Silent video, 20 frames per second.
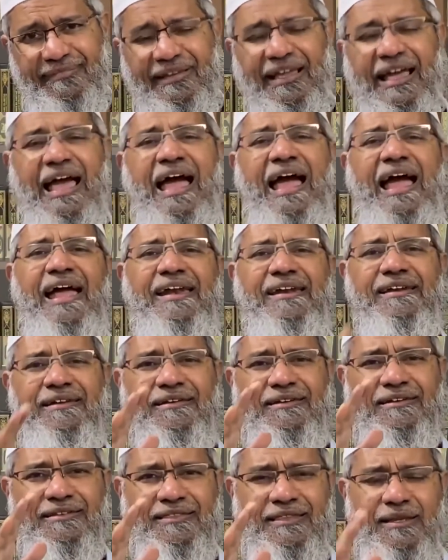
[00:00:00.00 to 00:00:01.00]
And
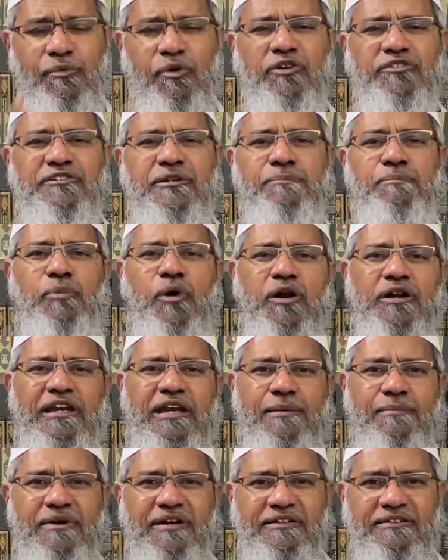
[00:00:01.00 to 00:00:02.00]
the most important
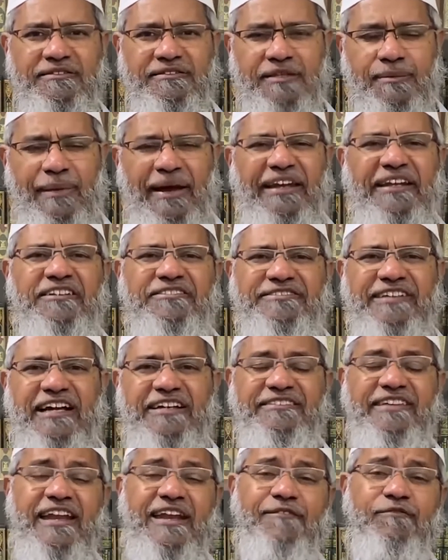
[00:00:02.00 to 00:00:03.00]
among the minor
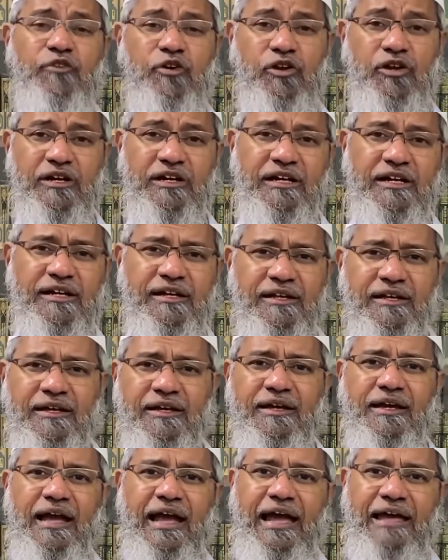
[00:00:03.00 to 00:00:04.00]
signs that have not occurred
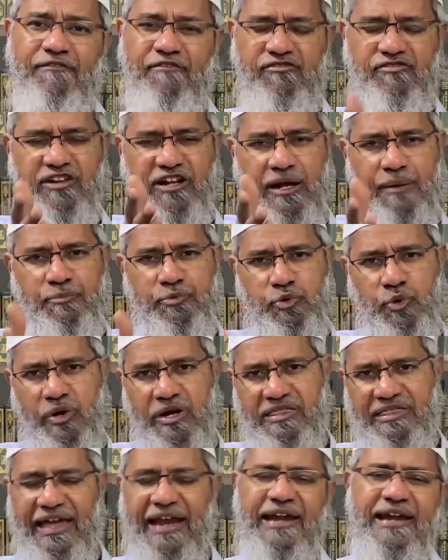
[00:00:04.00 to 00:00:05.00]
and which will come
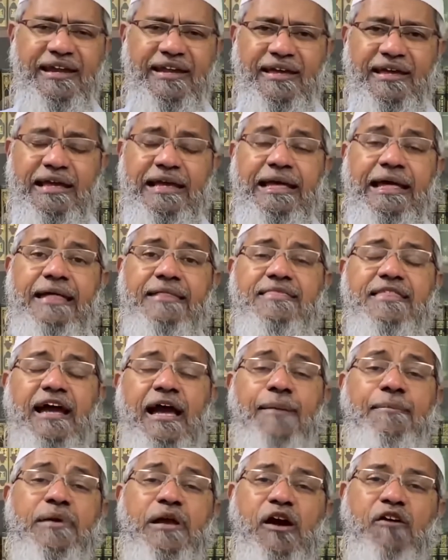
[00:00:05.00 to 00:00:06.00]
towards the end is the
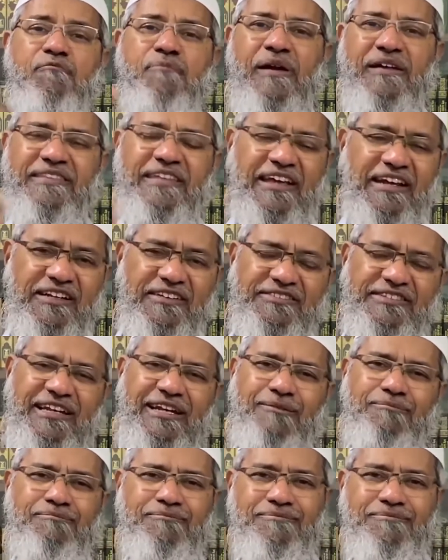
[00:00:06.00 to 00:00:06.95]
coming of Mahdi alayhi salam.